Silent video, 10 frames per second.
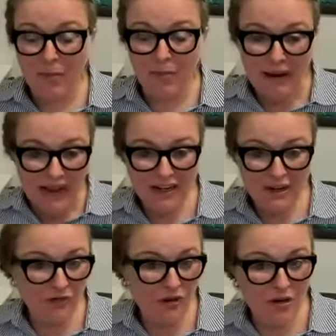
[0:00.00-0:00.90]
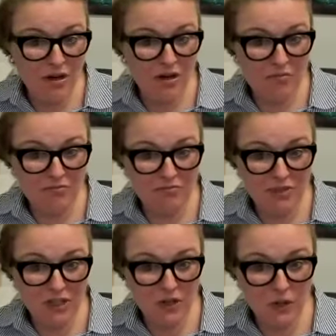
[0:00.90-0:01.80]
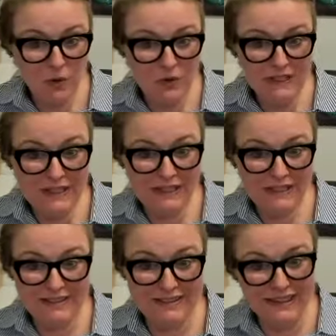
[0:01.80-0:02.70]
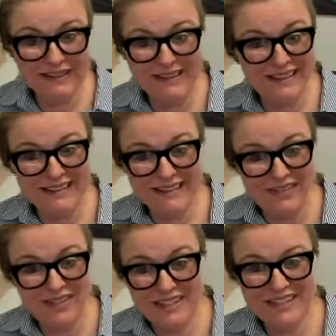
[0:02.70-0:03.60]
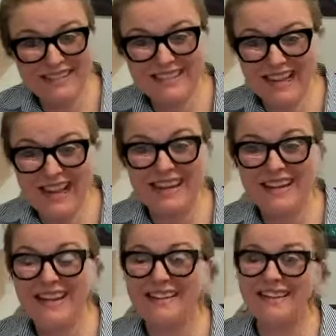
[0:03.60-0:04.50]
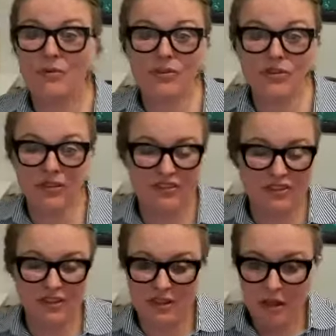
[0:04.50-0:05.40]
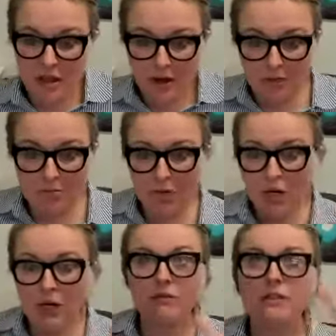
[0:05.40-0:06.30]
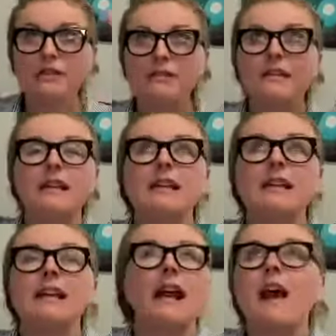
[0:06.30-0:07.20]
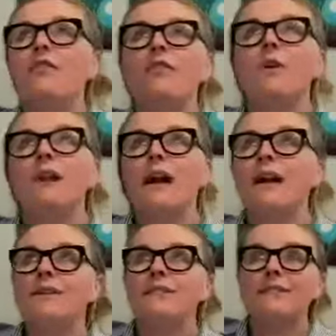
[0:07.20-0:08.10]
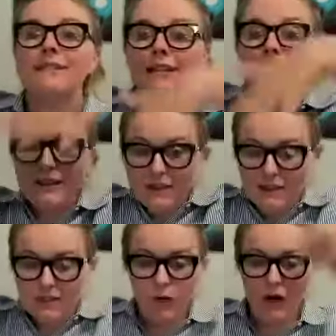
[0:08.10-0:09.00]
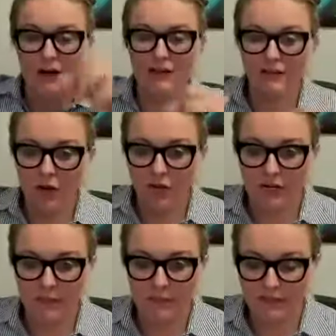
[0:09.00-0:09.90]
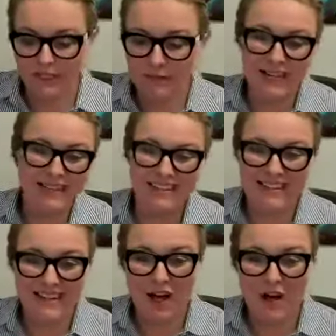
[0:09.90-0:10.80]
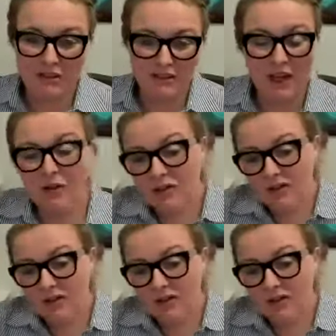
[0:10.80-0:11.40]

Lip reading: back from, you know, the 60s, 70s, and 80s, and it was just this marvelous thing, and everyone had to see these rockets going up into space. And now it's, oh,